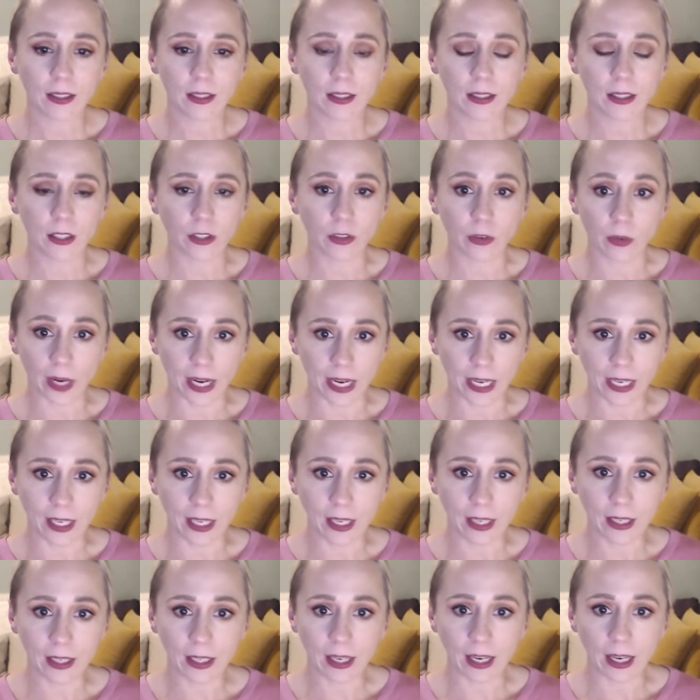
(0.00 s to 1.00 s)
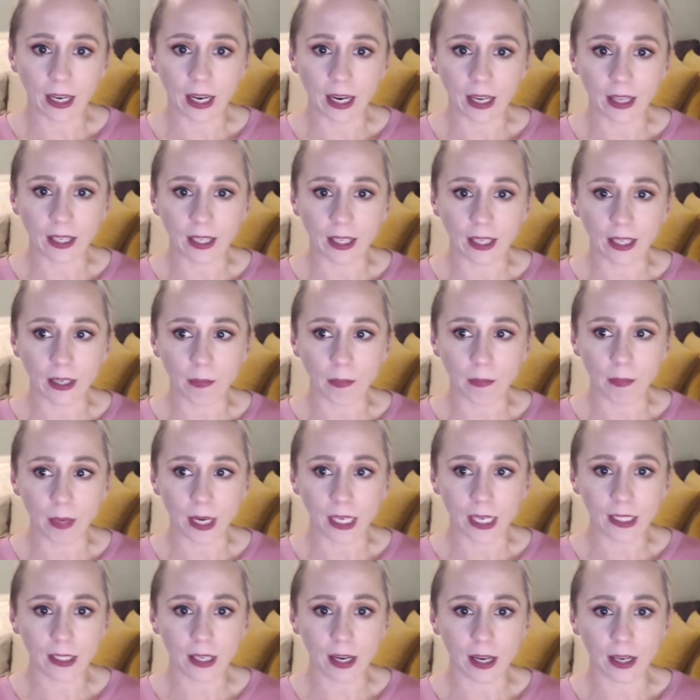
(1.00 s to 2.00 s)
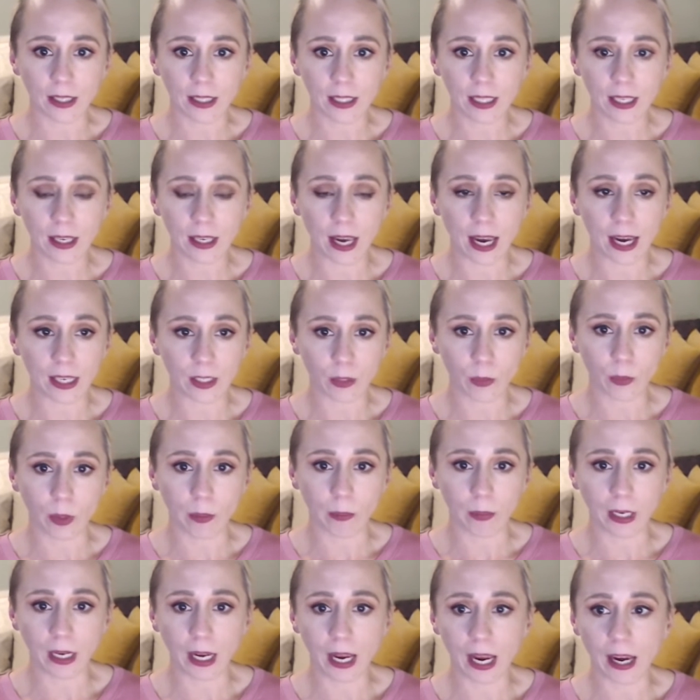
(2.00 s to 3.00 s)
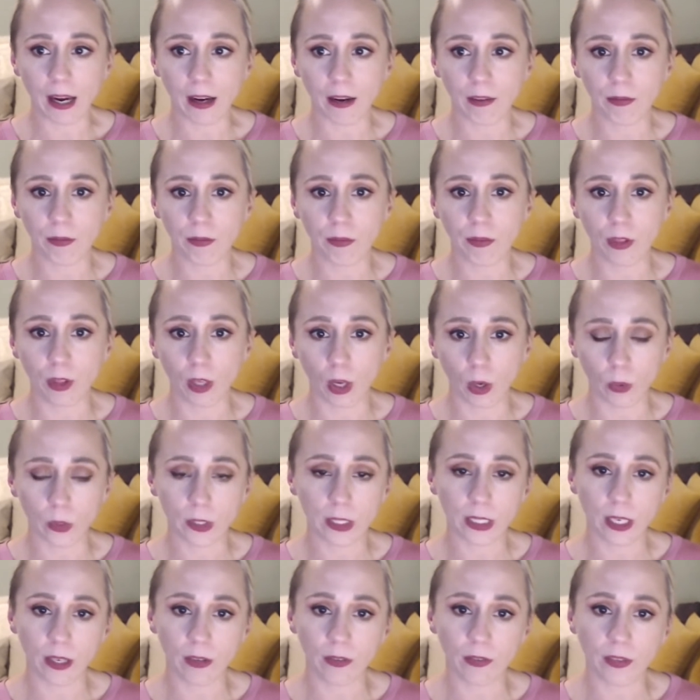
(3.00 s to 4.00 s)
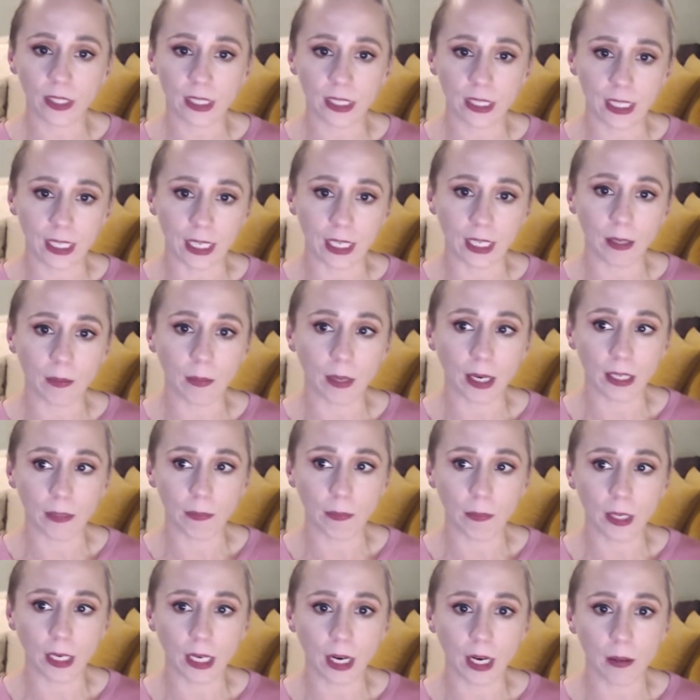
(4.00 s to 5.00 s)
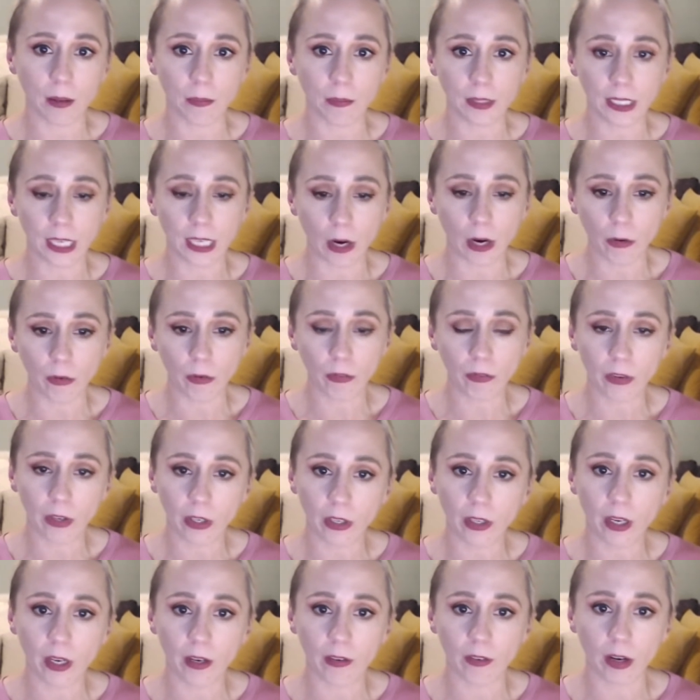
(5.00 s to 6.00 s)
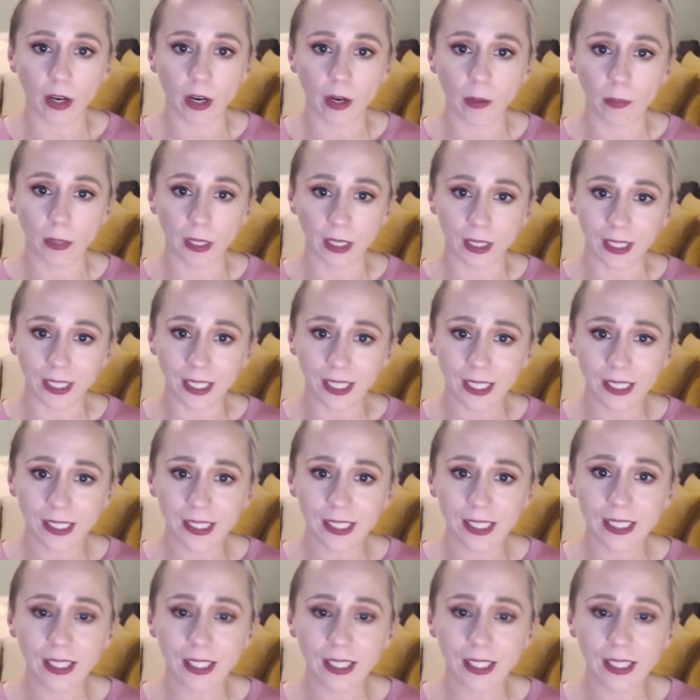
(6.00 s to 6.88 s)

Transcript: degrading, and I think it makes us as women have low self-esteem and become doubtful of our abilities.